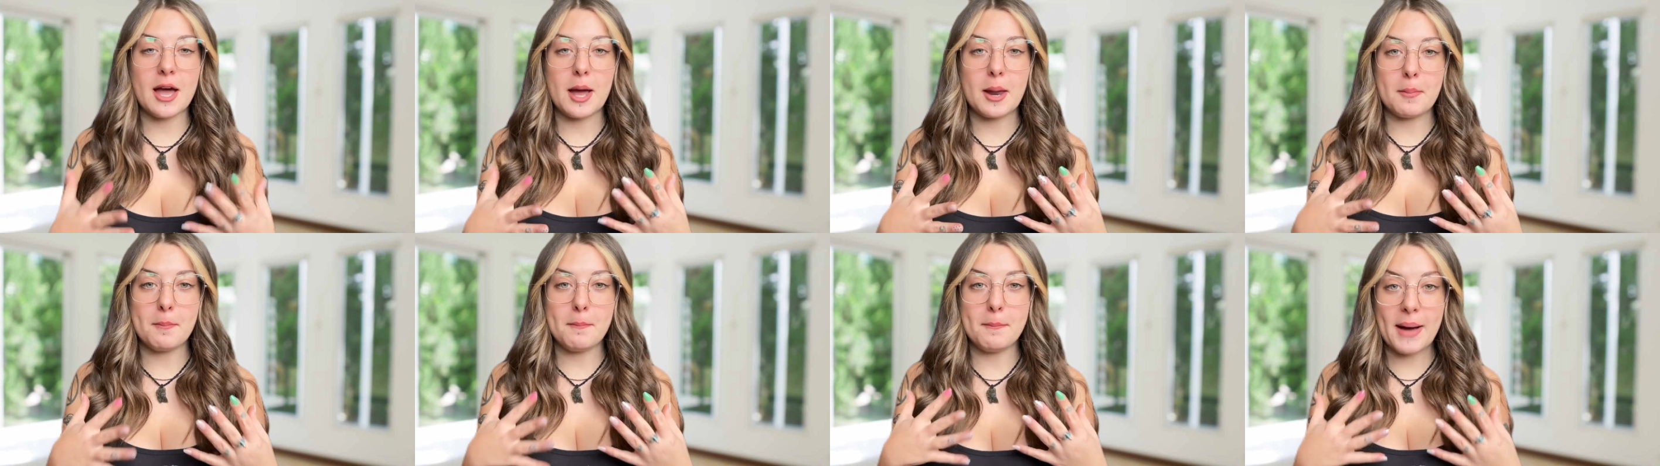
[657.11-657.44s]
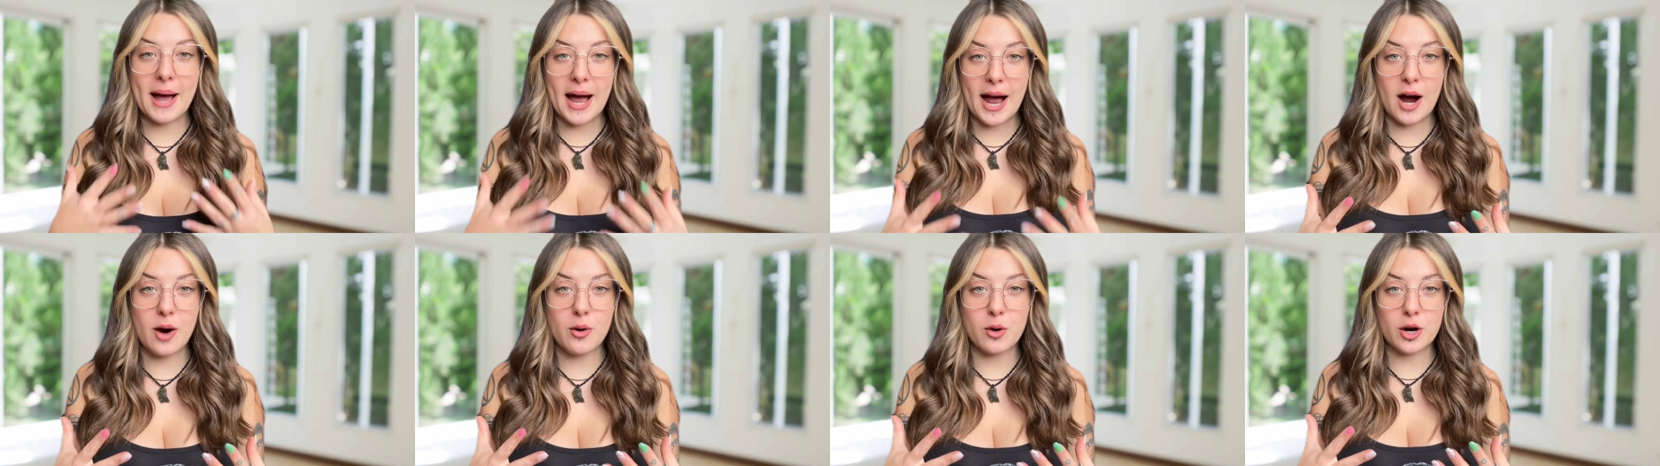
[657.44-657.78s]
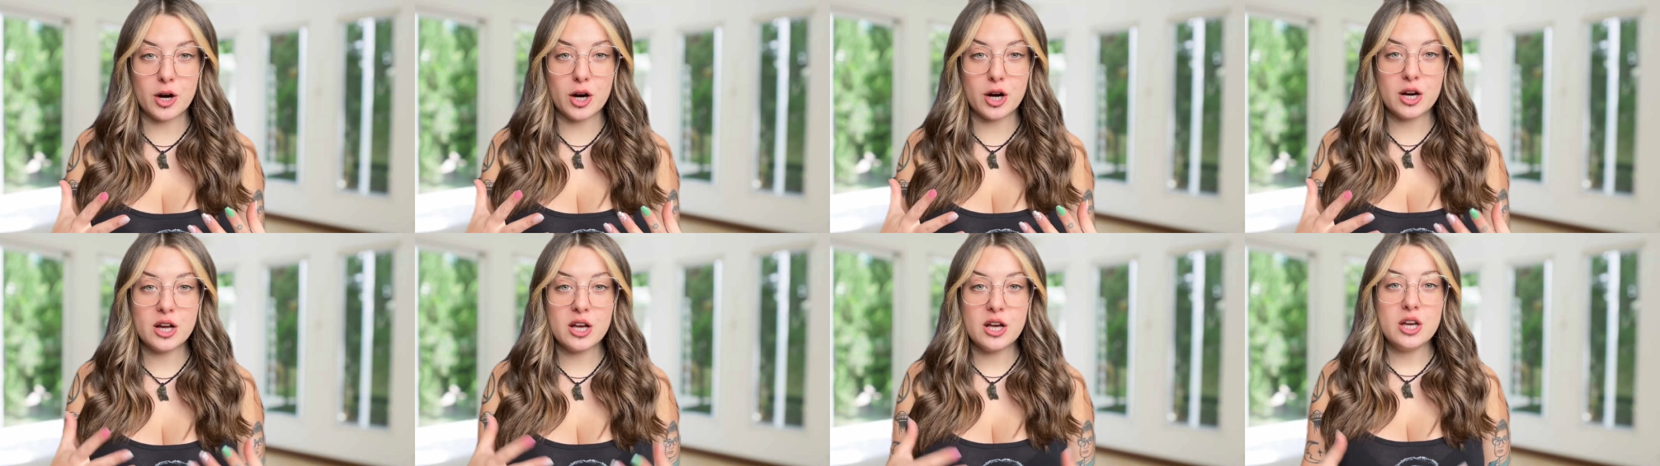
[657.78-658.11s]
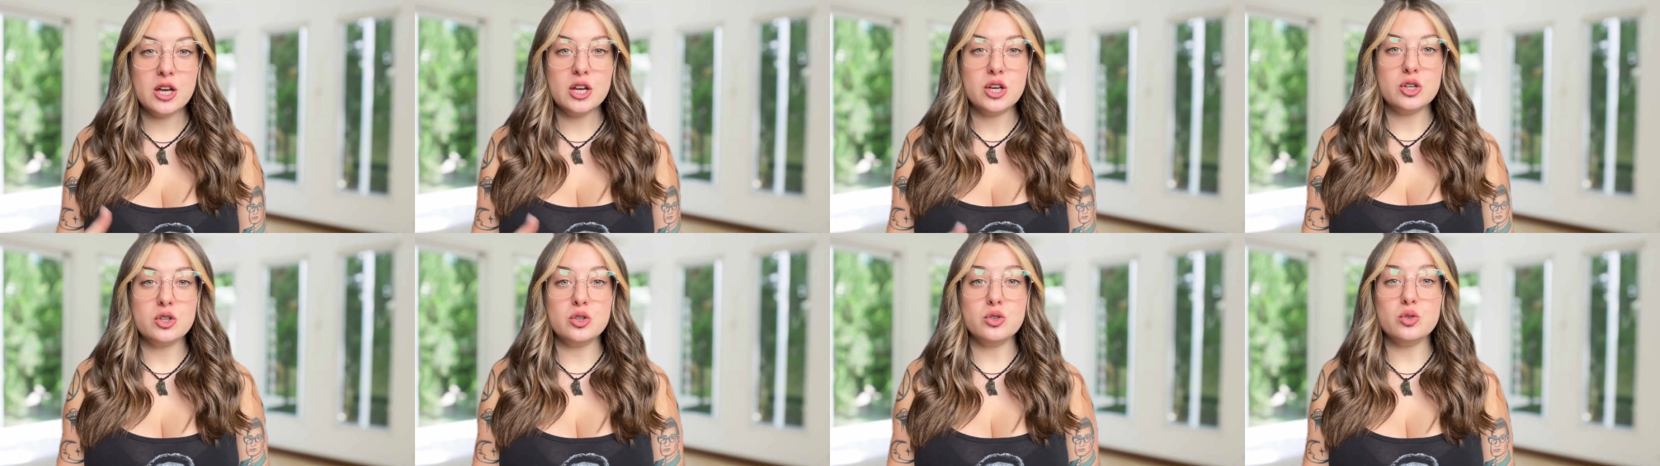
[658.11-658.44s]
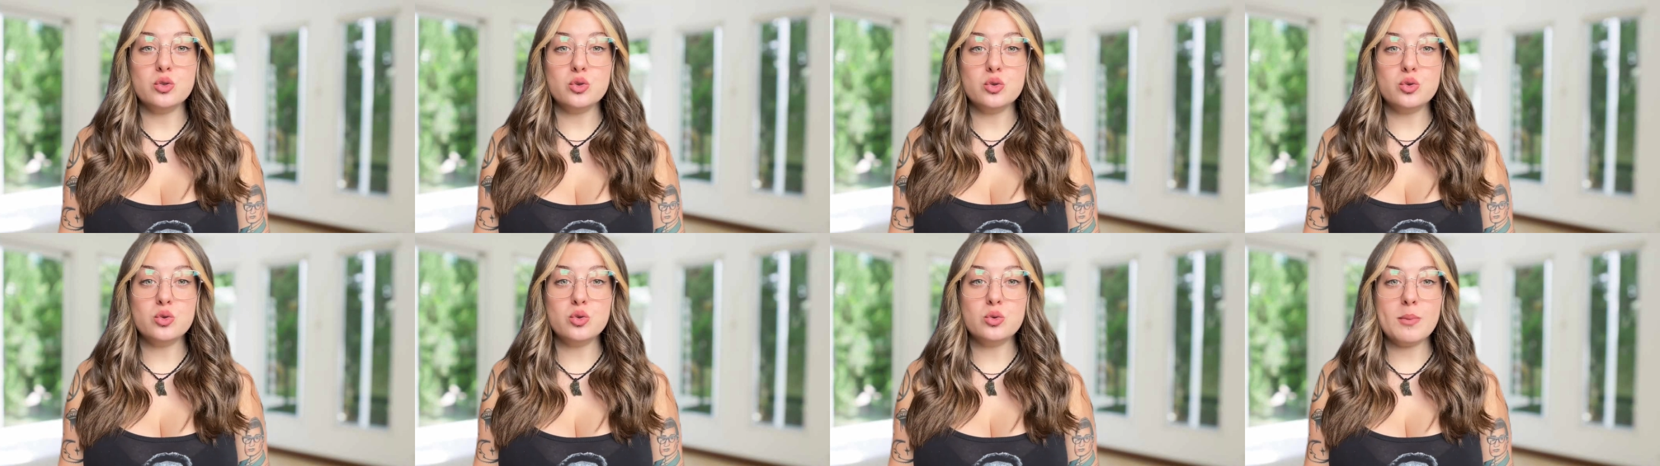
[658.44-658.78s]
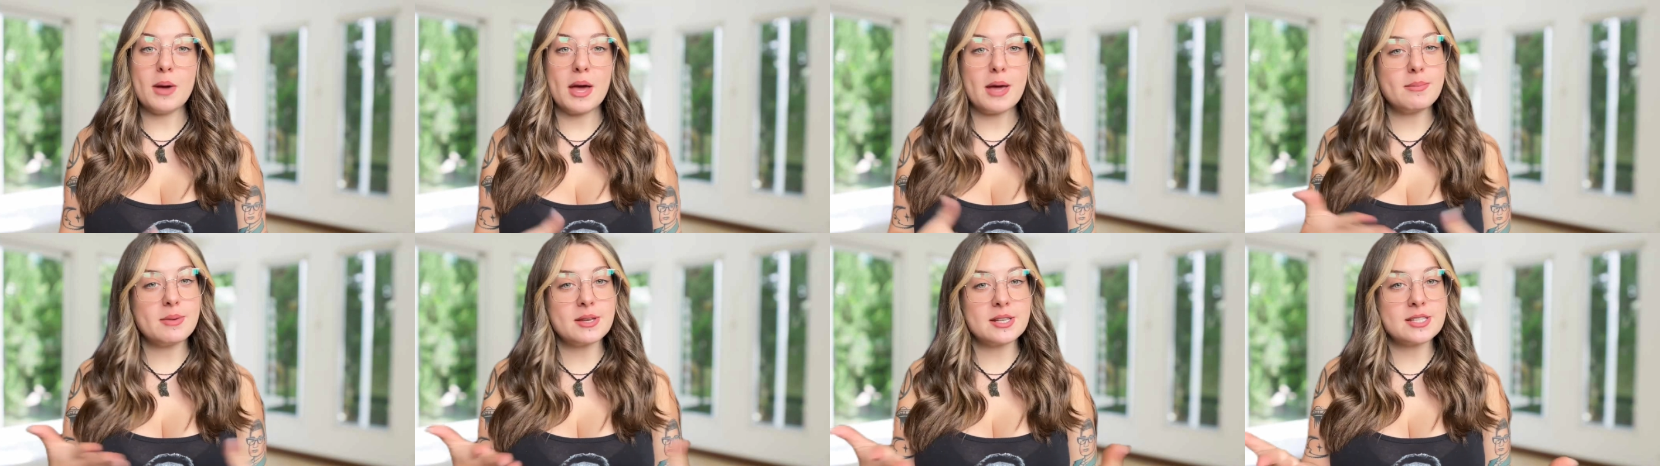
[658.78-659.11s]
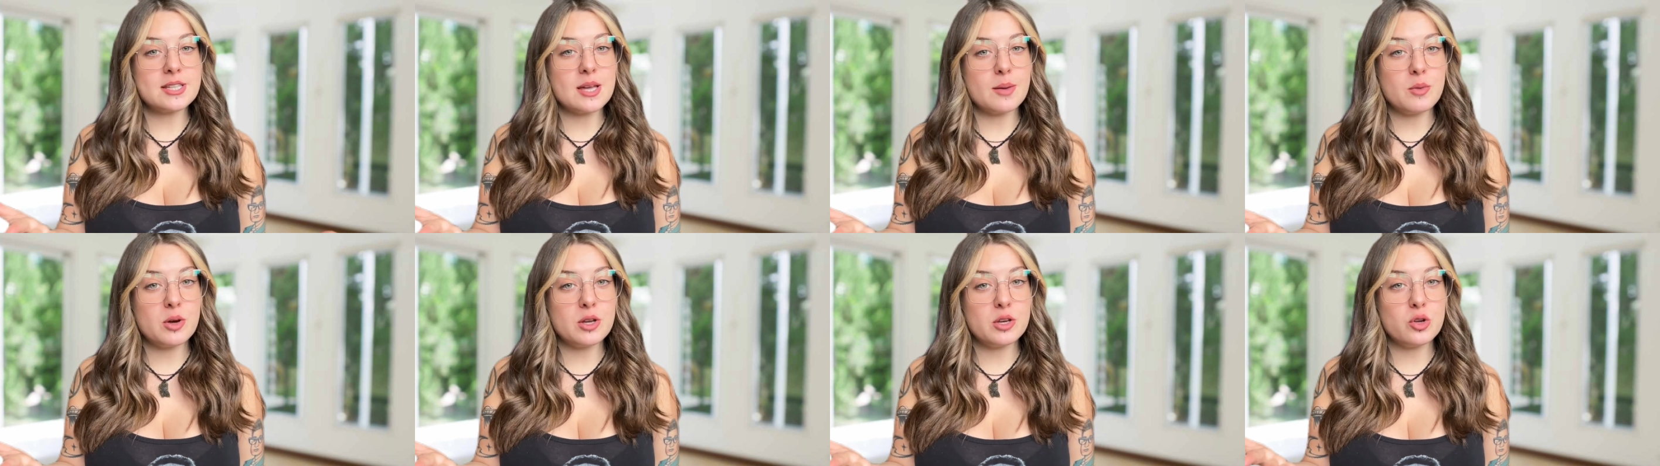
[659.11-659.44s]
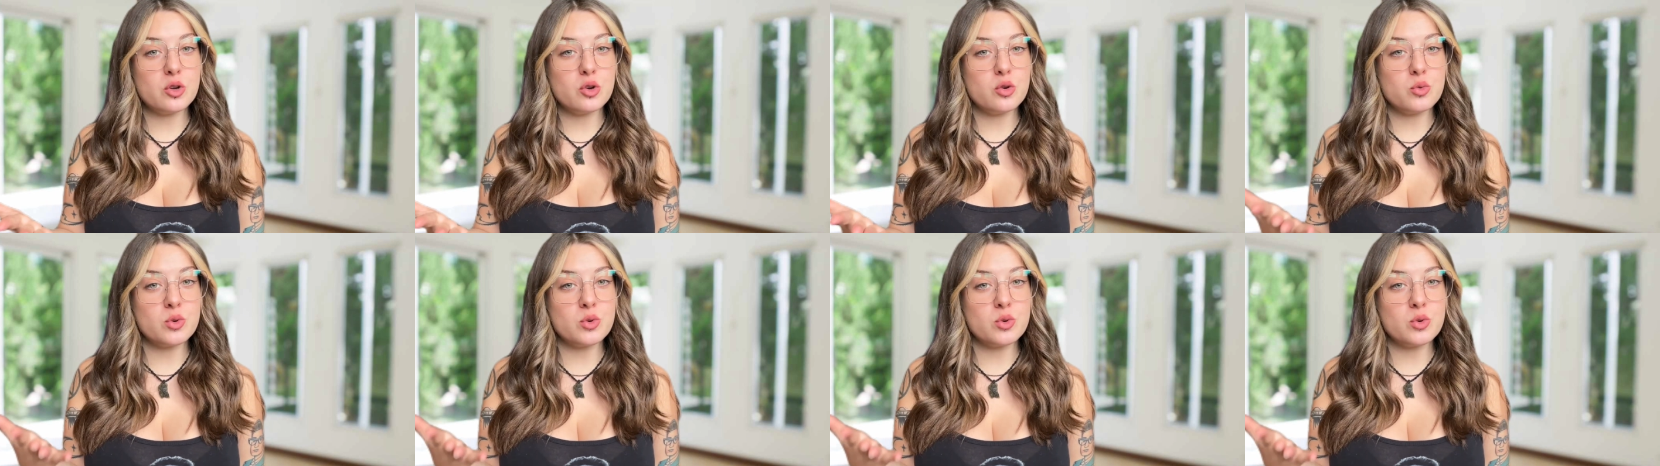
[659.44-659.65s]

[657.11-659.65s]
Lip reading: and power. You may be someone who